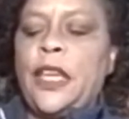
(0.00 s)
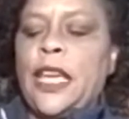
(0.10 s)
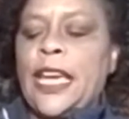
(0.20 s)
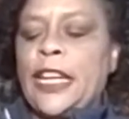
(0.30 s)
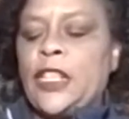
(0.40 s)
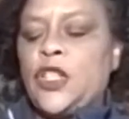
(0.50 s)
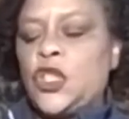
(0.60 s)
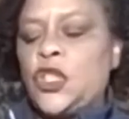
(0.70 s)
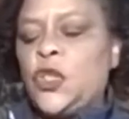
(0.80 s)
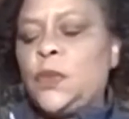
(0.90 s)
aged
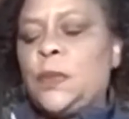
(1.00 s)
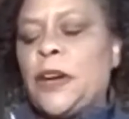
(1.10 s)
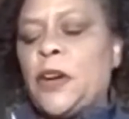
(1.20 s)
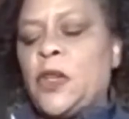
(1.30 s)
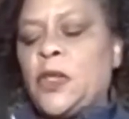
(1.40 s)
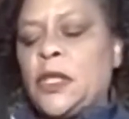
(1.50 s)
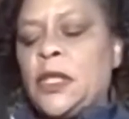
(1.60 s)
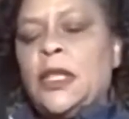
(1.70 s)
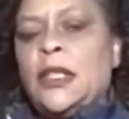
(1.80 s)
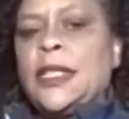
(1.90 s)
in used barrels.
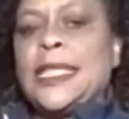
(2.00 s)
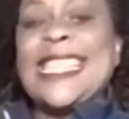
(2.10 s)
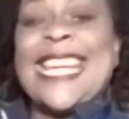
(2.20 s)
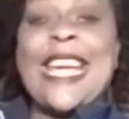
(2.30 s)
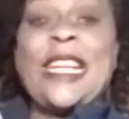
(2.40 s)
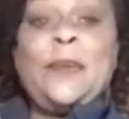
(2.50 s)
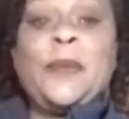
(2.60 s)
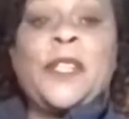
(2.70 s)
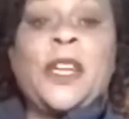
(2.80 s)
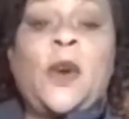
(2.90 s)
This is
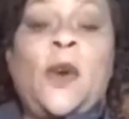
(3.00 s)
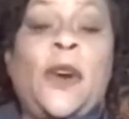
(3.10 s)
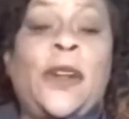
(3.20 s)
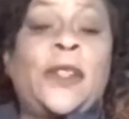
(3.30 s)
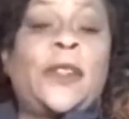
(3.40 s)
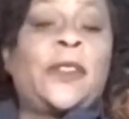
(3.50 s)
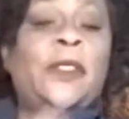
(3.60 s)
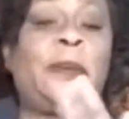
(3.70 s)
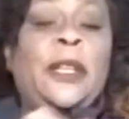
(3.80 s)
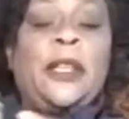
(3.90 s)
80% corn, so there's
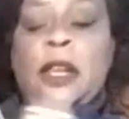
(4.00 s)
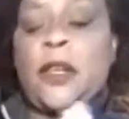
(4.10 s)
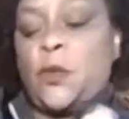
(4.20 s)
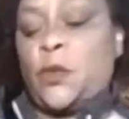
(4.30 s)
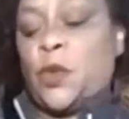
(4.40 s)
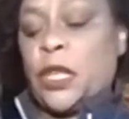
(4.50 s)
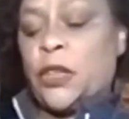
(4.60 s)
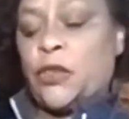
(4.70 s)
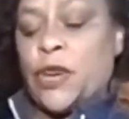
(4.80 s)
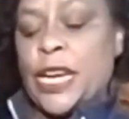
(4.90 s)
going to be a lot of
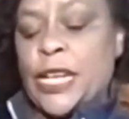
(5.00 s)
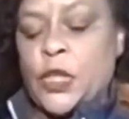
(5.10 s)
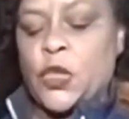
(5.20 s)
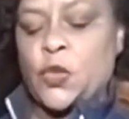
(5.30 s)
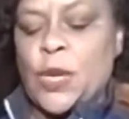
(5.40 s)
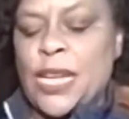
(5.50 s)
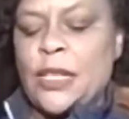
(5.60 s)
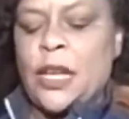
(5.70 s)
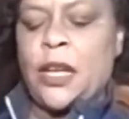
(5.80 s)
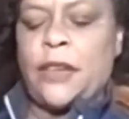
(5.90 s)
really great, sweet
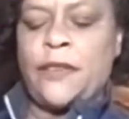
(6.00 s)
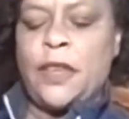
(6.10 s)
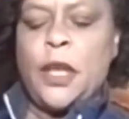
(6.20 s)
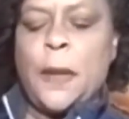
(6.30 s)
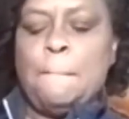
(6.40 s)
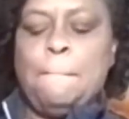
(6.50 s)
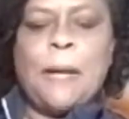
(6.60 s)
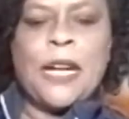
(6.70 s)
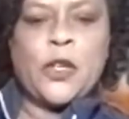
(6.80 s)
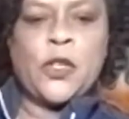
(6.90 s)
kind of
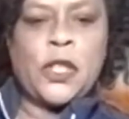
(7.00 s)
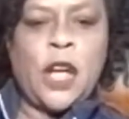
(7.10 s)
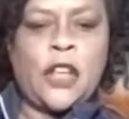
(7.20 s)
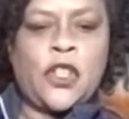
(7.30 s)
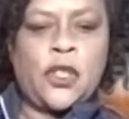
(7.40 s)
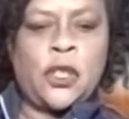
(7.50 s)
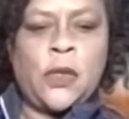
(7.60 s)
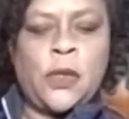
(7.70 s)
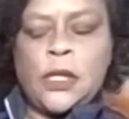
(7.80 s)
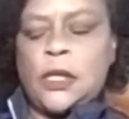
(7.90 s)
butterscotch
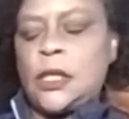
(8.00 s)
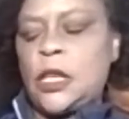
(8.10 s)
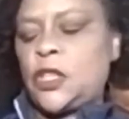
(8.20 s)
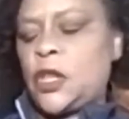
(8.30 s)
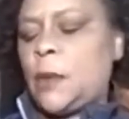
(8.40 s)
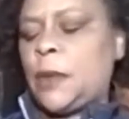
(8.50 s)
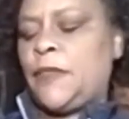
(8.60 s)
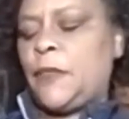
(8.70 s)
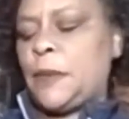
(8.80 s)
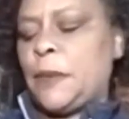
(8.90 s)
notes and such coming
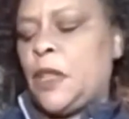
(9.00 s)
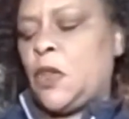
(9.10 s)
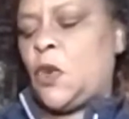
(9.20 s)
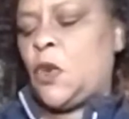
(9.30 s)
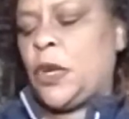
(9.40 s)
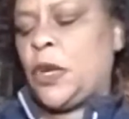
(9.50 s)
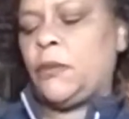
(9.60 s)
from the mellow corn.